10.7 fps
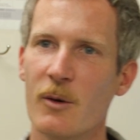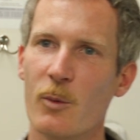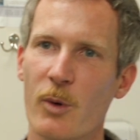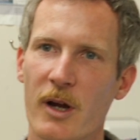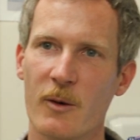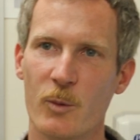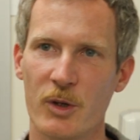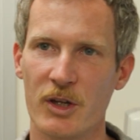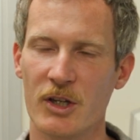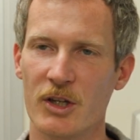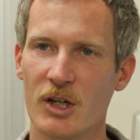where
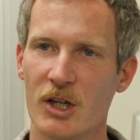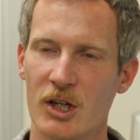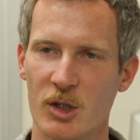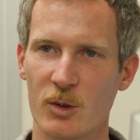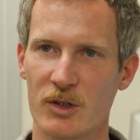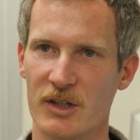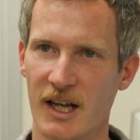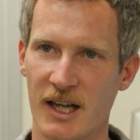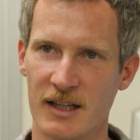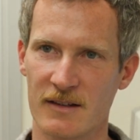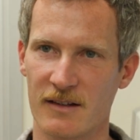we looked
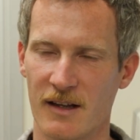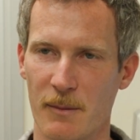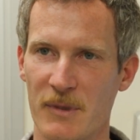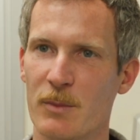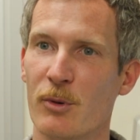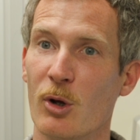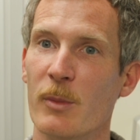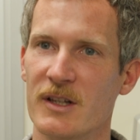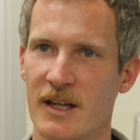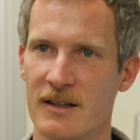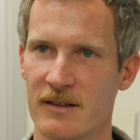at metabolomic
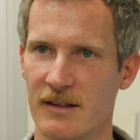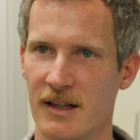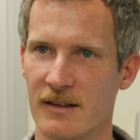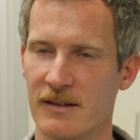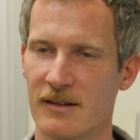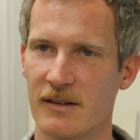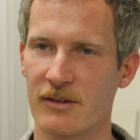data sets.